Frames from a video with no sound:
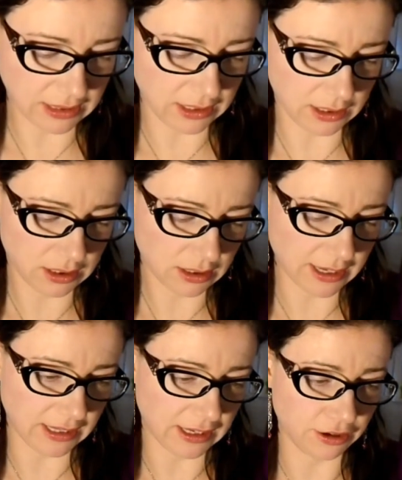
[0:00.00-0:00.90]
the
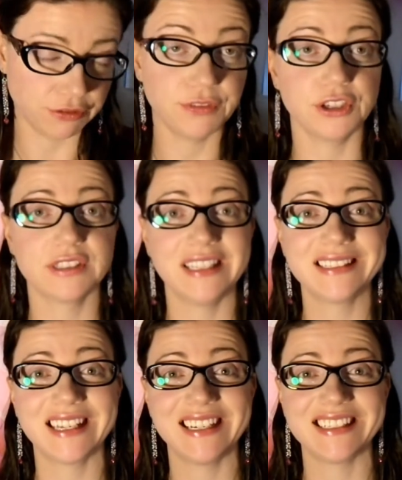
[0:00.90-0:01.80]
eyeliner first. Let's
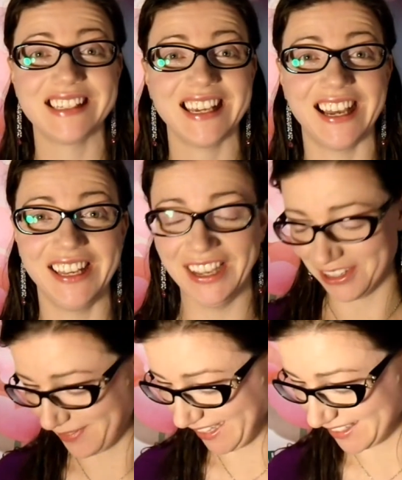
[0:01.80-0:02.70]
get into the
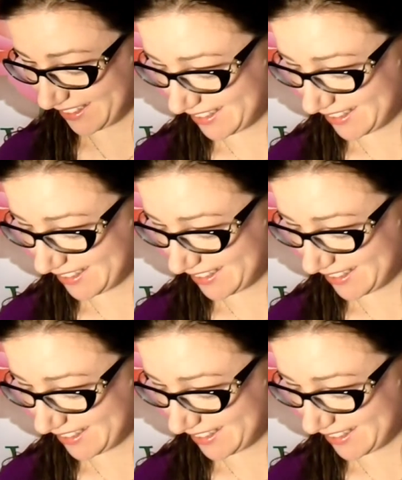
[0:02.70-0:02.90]
eyeliner because